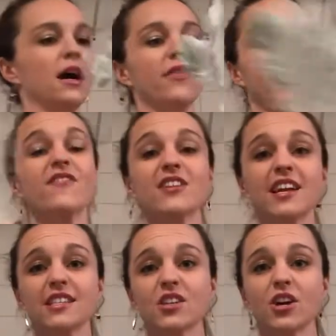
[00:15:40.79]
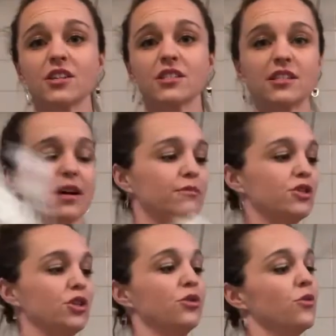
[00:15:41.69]
They have a nice hard stem
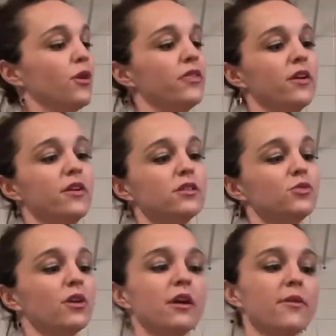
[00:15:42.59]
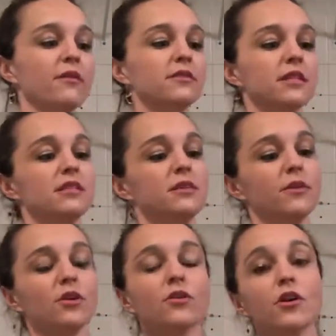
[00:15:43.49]
too. The one thing you have to worry about with Dusty
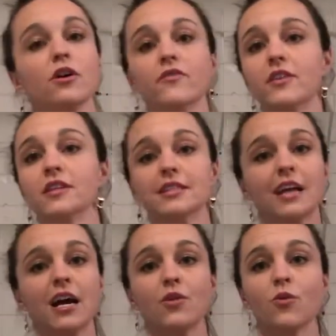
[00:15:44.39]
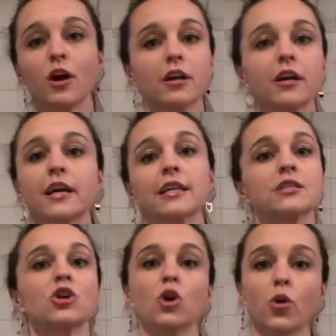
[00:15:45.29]
Miller though, if it is not in water, it
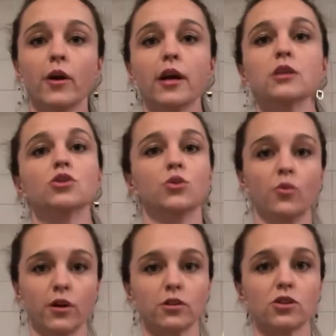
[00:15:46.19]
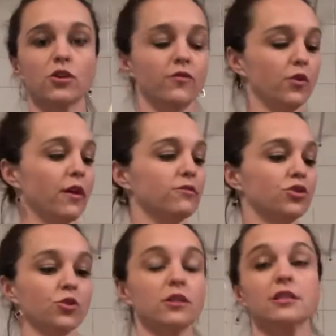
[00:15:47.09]
is going to wilt. So if you have
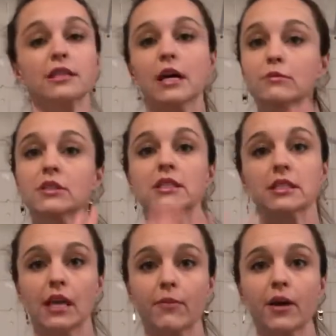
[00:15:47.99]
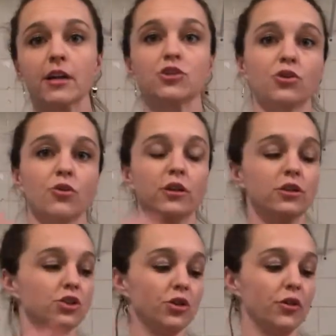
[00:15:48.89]
short stems, skip it, because you're going
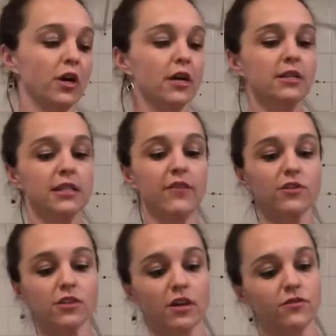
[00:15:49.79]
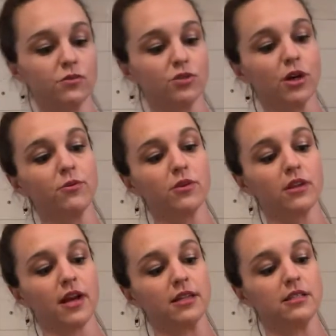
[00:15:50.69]
to save yourself some trouble the
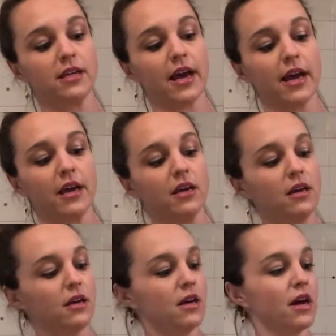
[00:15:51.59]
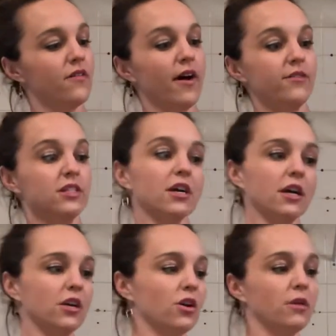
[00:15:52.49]
next day of having to
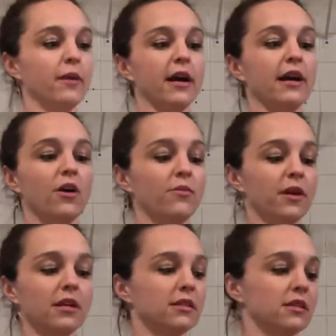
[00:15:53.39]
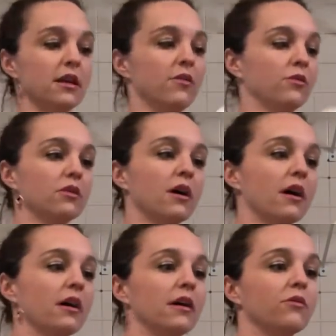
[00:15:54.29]
cut it all back out, because it will
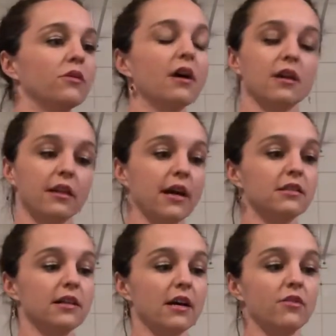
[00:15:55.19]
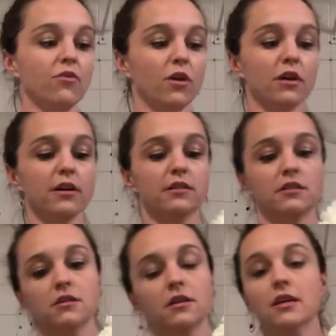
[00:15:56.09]
not last out of water. It
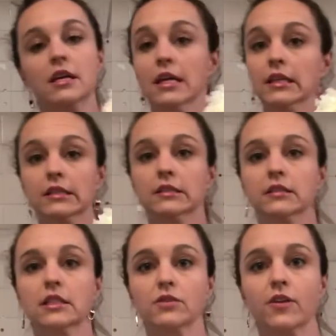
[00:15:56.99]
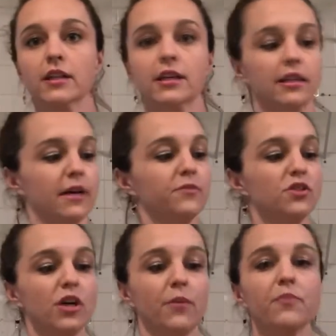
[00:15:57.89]
doesn't ride like that.
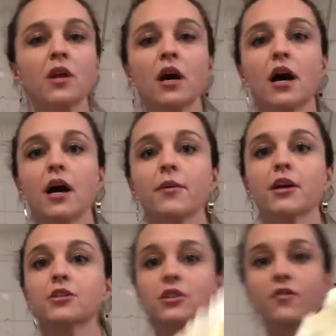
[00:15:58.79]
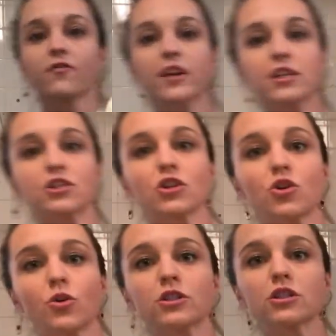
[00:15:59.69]
So here's our finished
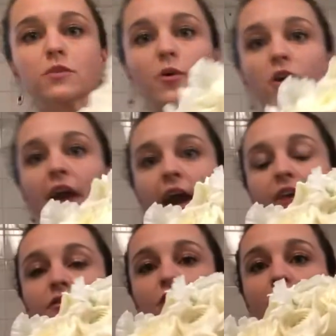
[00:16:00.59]
gorgeous bouquet for